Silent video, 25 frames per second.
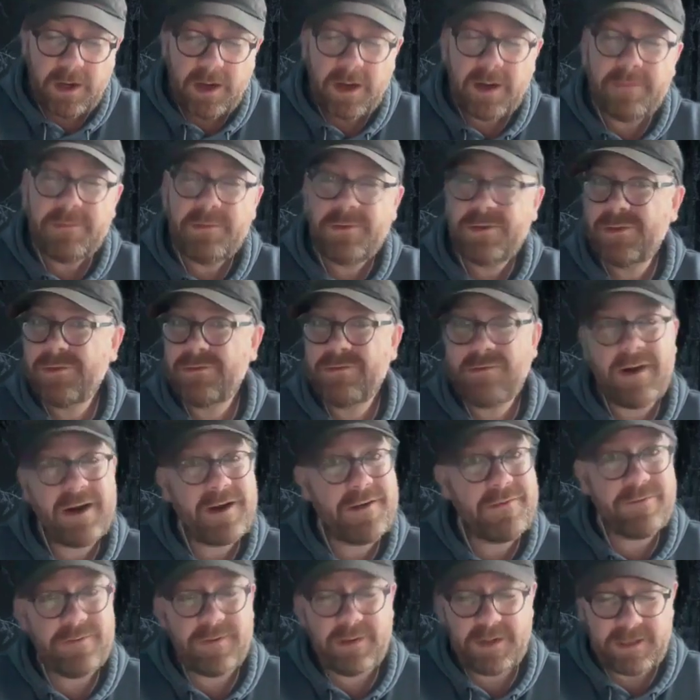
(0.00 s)
"I'm
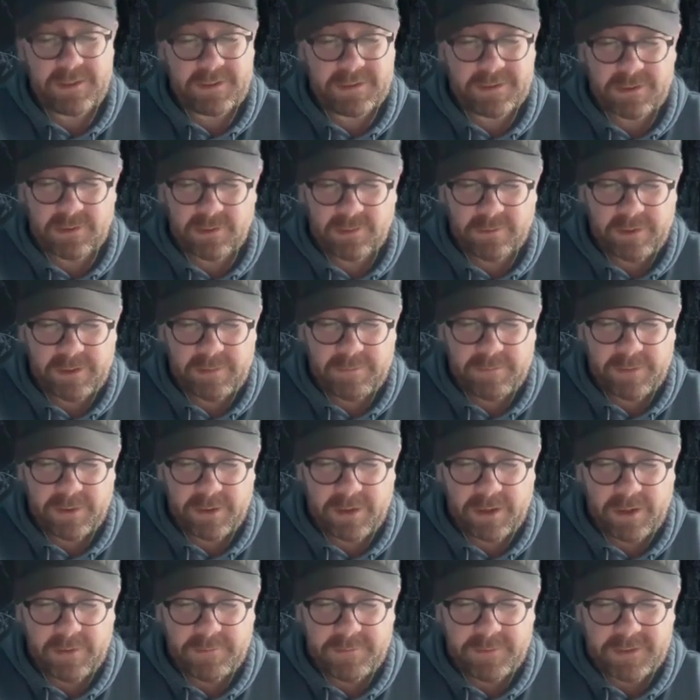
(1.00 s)
dreadfully sorry, but
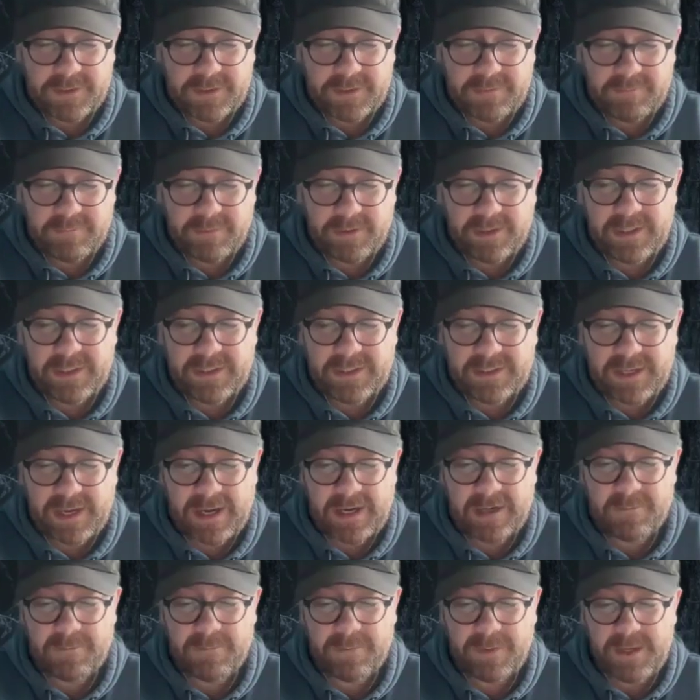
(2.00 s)
I'm simply
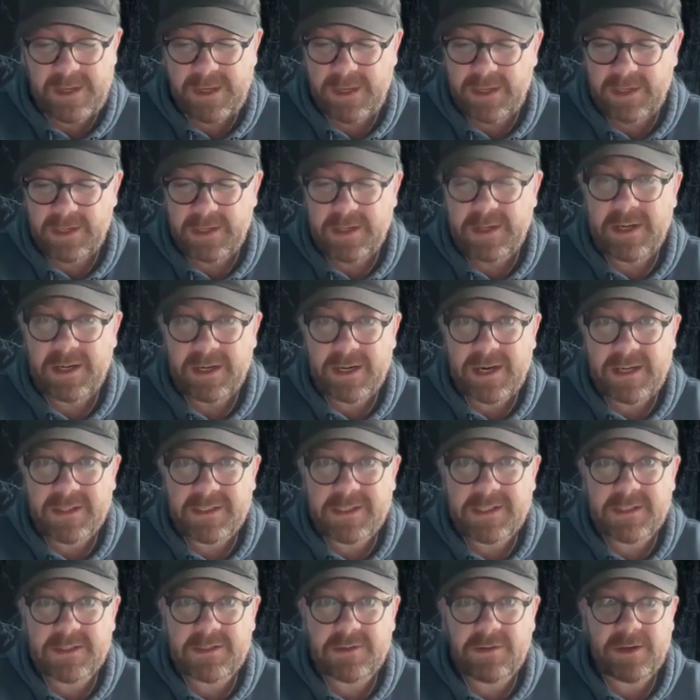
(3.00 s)
dead beat, and
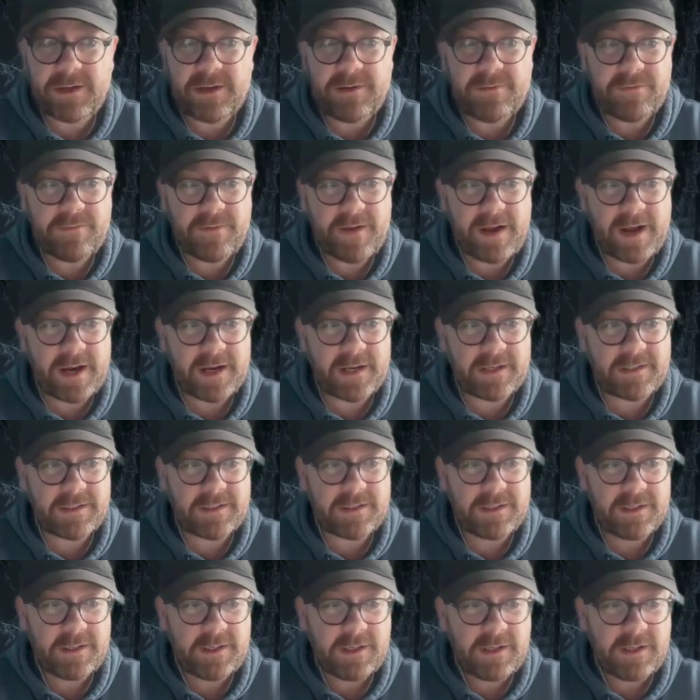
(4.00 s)
that's a solid fact.